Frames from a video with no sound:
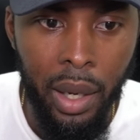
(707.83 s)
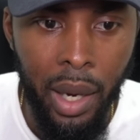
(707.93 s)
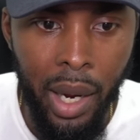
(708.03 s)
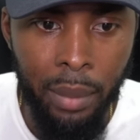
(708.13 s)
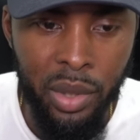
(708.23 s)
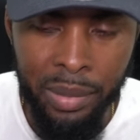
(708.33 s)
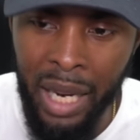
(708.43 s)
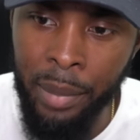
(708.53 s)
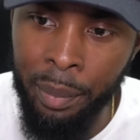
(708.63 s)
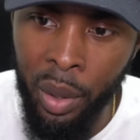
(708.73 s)
um some
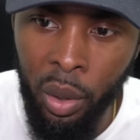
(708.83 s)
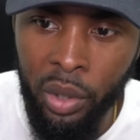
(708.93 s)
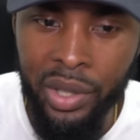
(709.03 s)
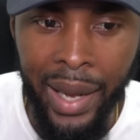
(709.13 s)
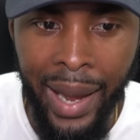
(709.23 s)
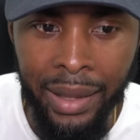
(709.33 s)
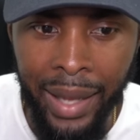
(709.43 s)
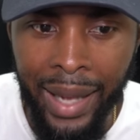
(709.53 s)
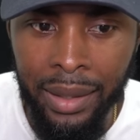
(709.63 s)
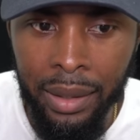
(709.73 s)
type of perks at
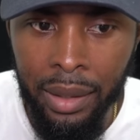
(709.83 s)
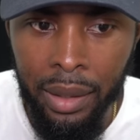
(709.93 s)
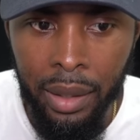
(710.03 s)
at the